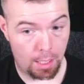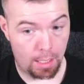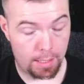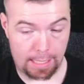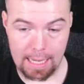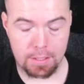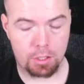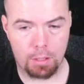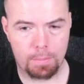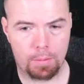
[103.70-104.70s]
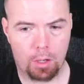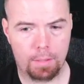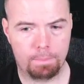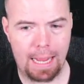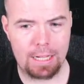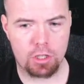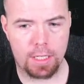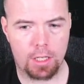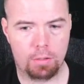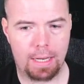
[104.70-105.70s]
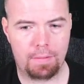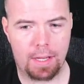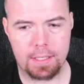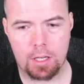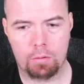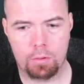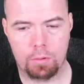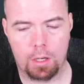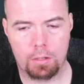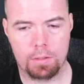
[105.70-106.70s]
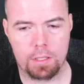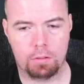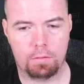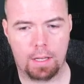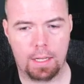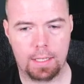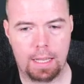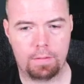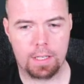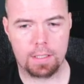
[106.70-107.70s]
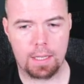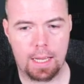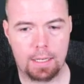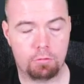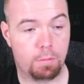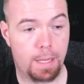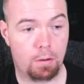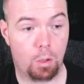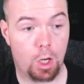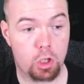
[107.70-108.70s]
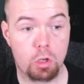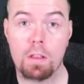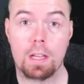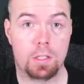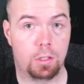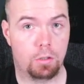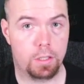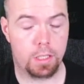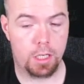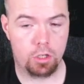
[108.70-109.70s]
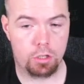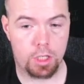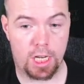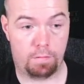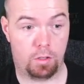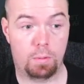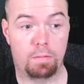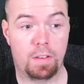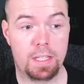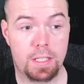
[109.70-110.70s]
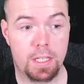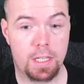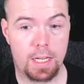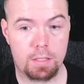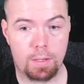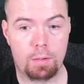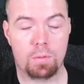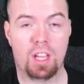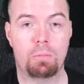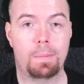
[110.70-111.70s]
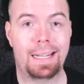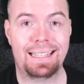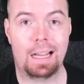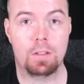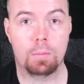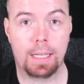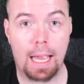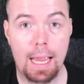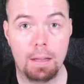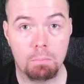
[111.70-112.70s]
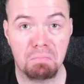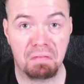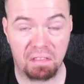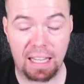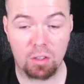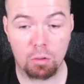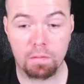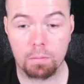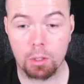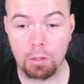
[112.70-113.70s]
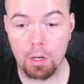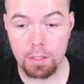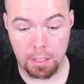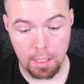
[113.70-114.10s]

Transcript: Yes, you heard me right. Angelino, Navas, Arujo, Silva, Neves, and Romero are 2,000 coins each. If you invested in these when they were back down to a K, fat dub from you guys.